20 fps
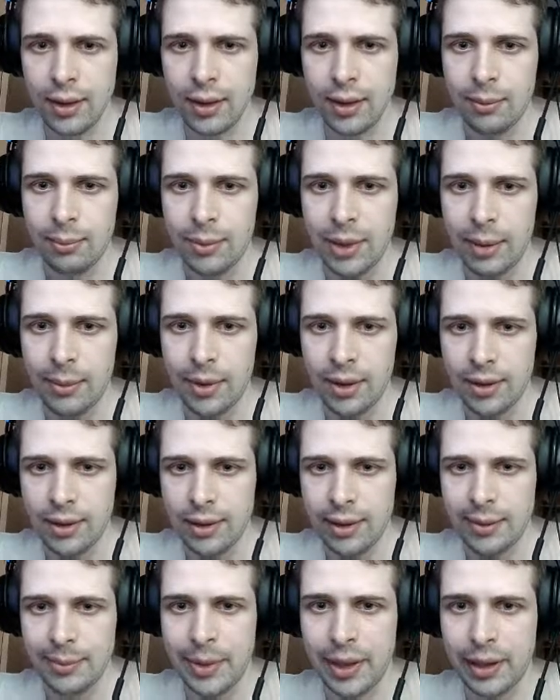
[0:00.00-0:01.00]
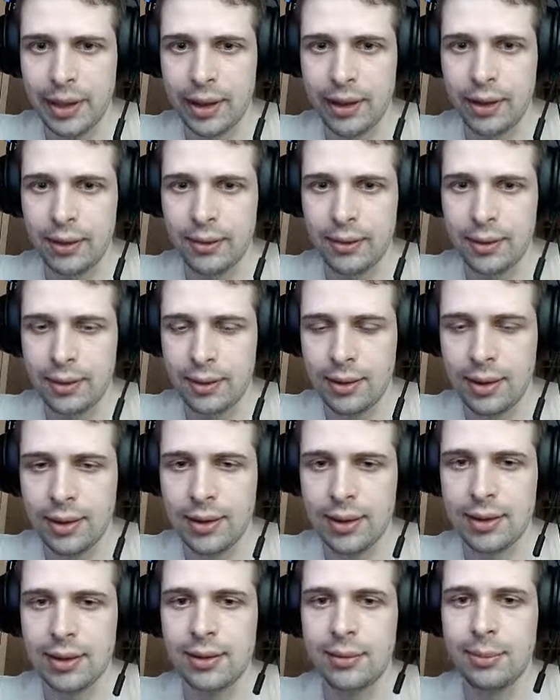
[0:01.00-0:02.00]
maybe this
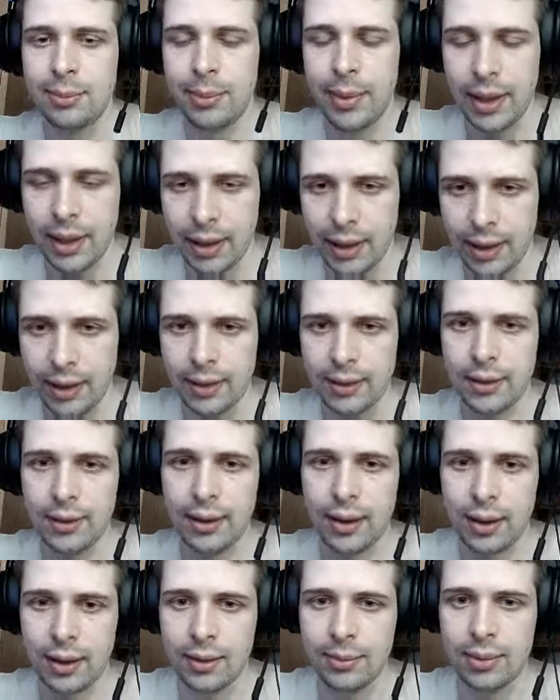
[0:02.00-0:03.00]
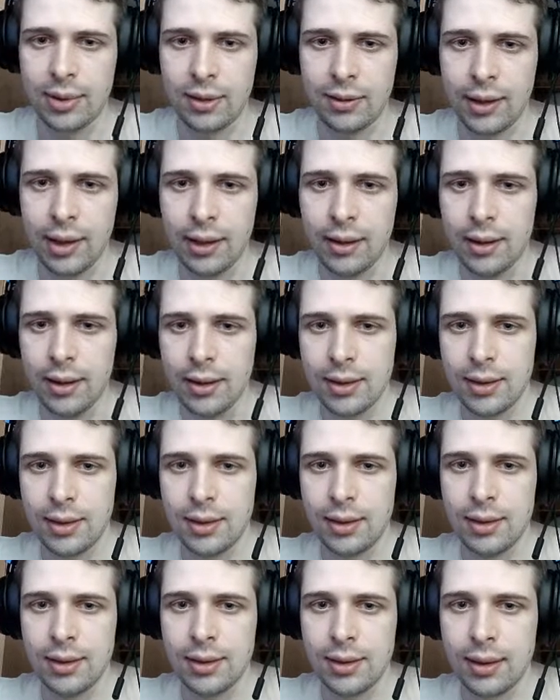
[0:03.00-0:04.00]
backend can provide us
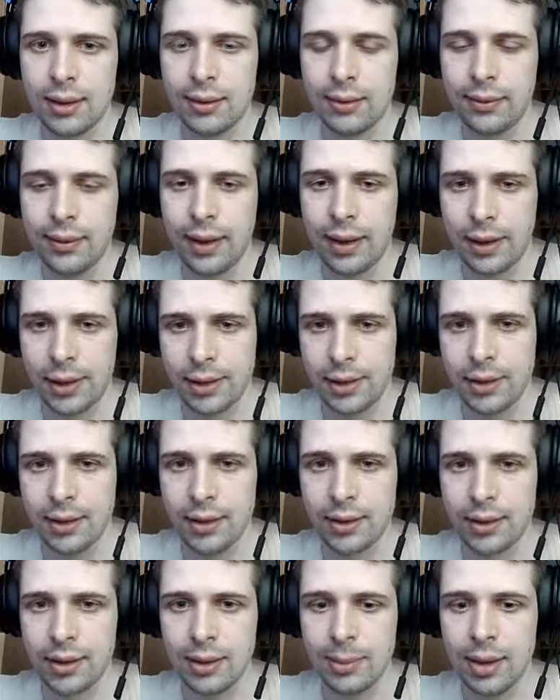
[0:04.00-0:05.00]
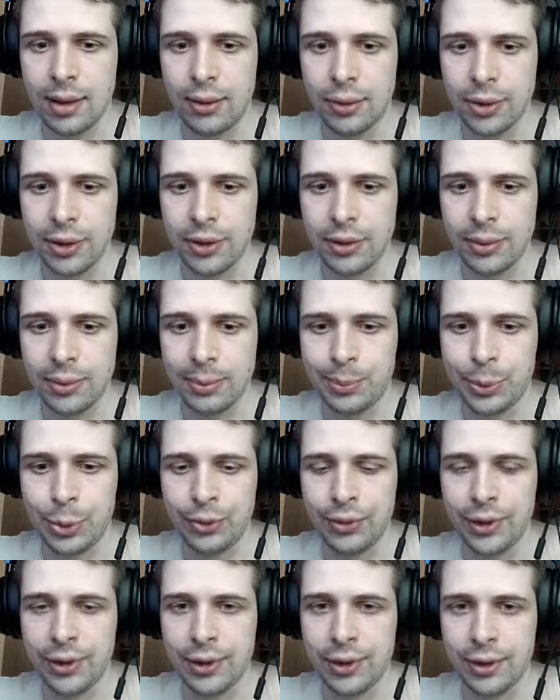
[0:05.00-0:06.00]
some functions about
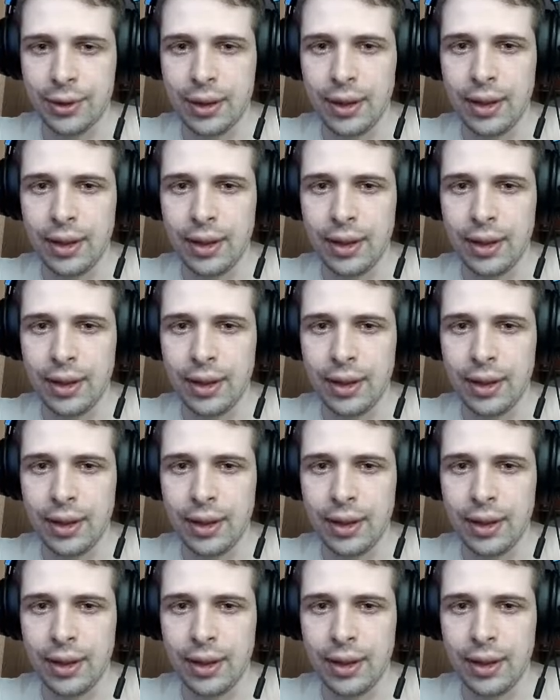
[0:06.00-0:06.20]
moving